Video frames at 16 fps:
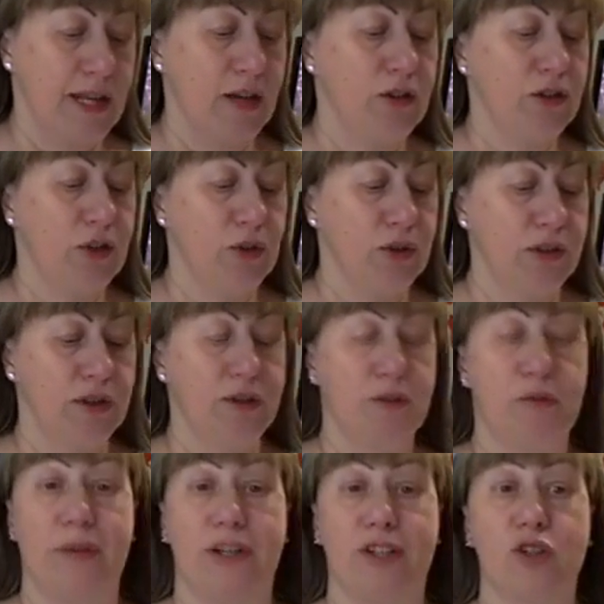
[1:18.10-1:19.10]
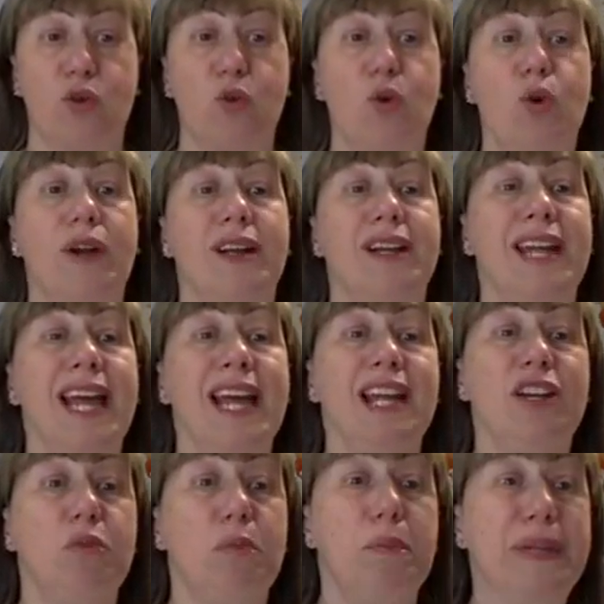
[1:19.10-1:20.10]
tell you a little bit.
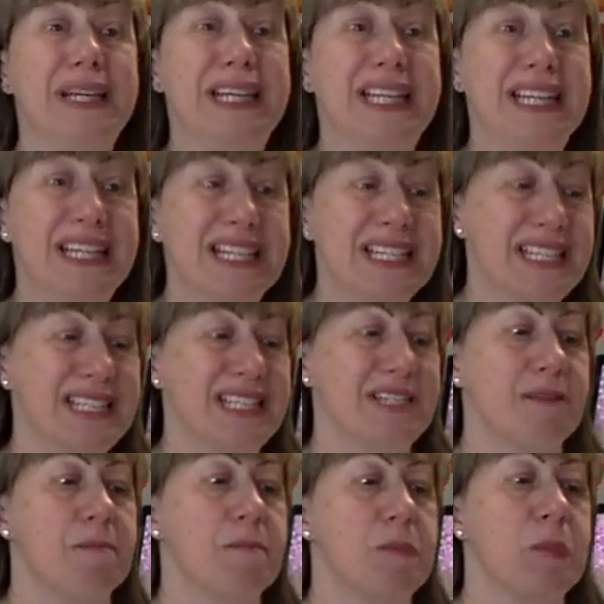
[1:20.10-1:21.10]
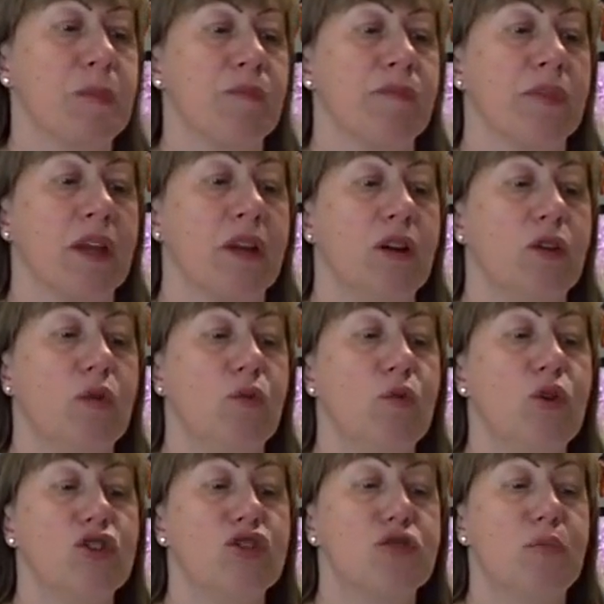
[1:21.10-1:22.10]
Cornélio Pires
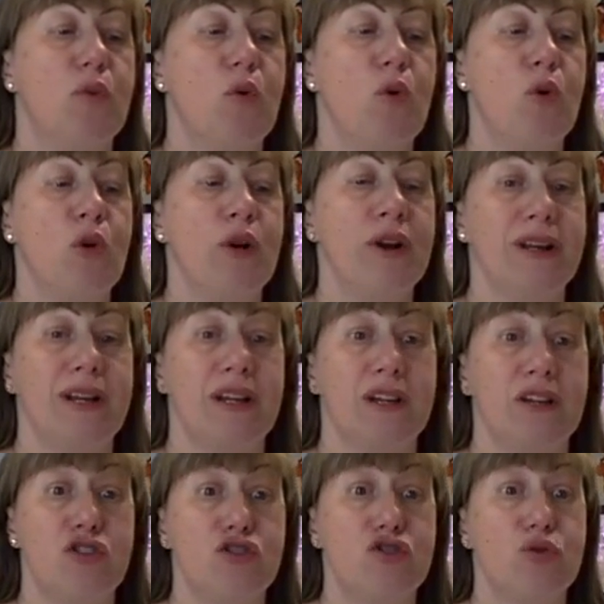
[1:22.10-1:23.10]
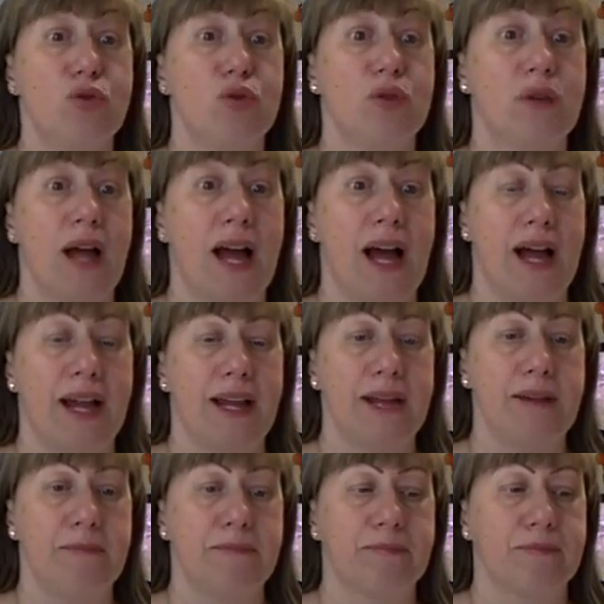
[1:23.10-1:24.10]
was born in
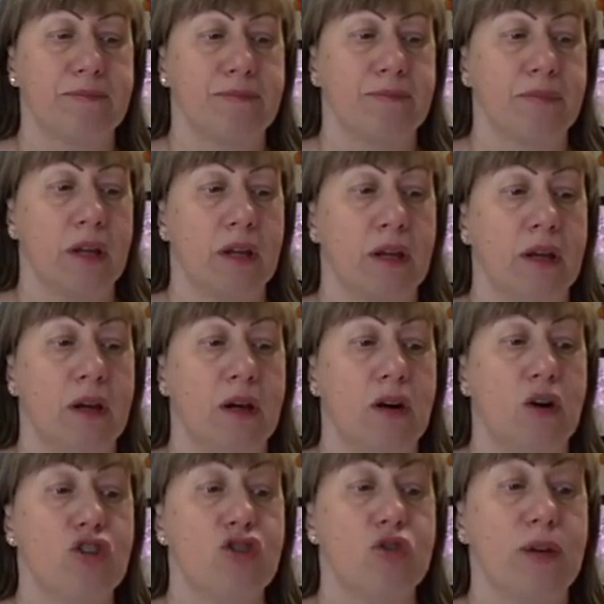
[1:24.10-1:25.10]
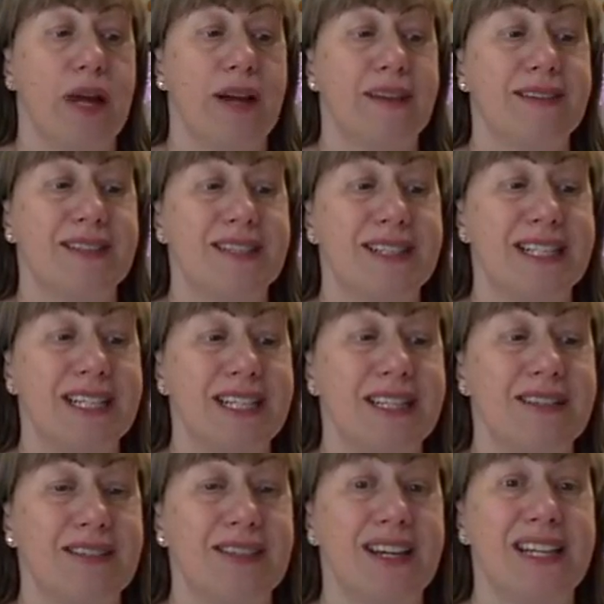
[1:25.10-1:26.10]
July on July
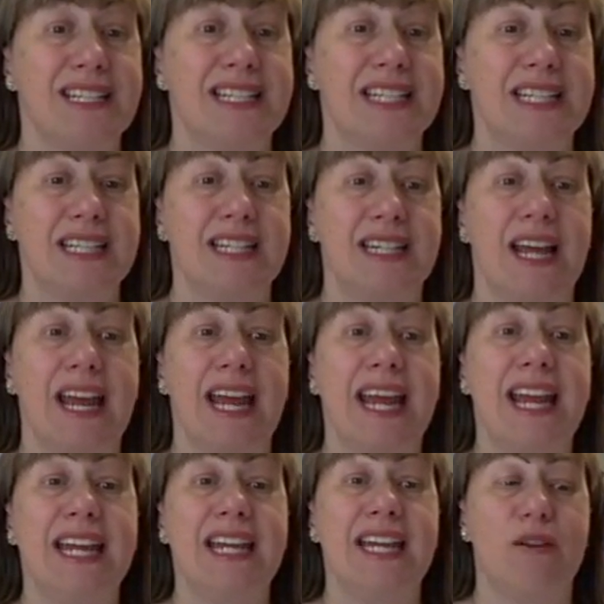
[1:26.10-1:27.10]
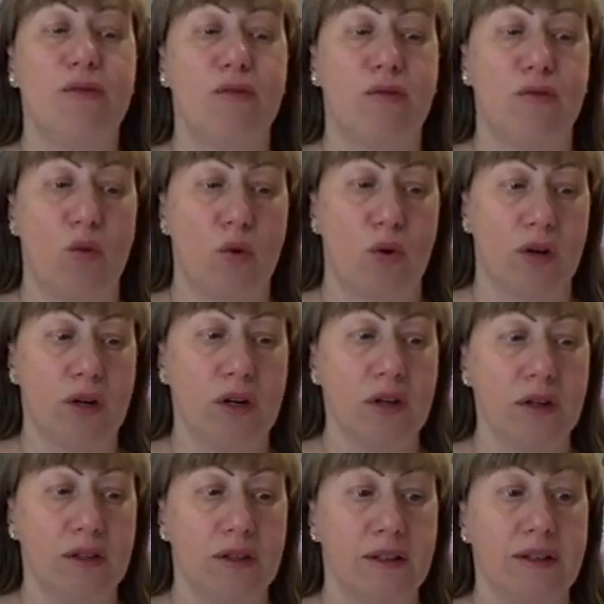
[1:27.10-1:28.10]
13,
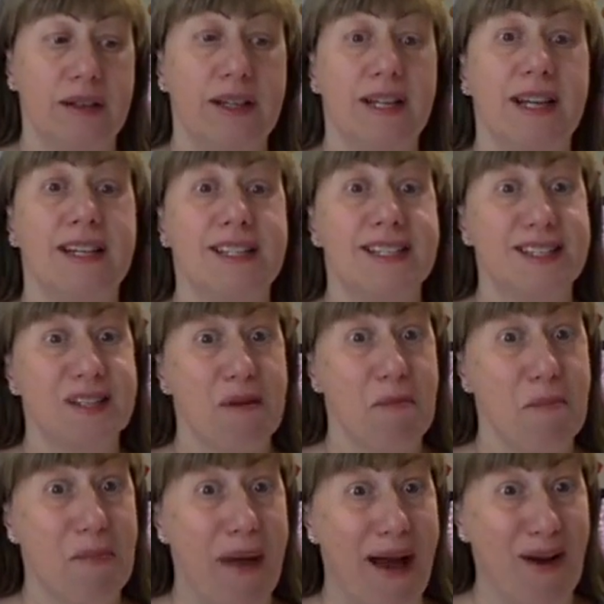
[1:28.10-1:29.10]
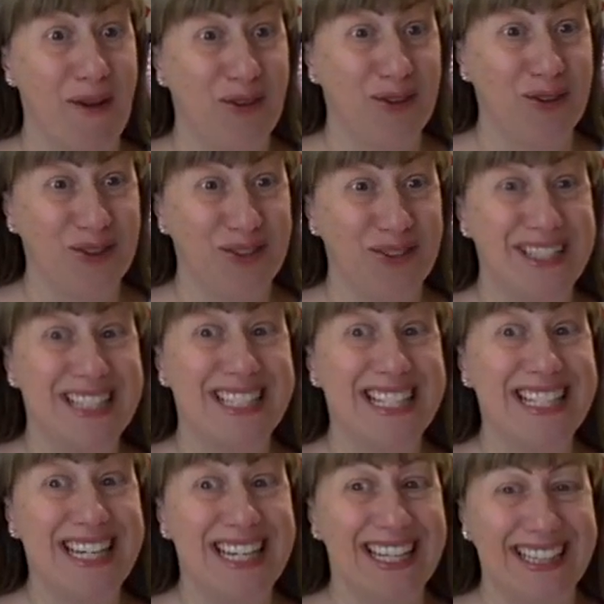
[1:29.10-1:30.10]
1884, in Sao Paulo,
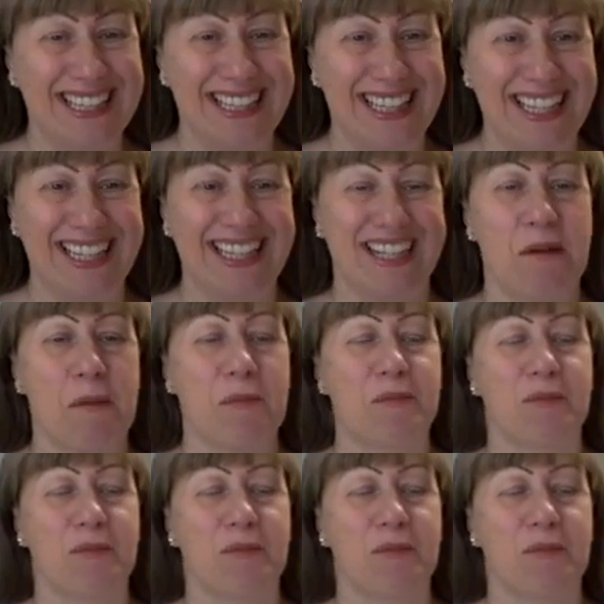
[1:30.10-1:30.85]
Tietê,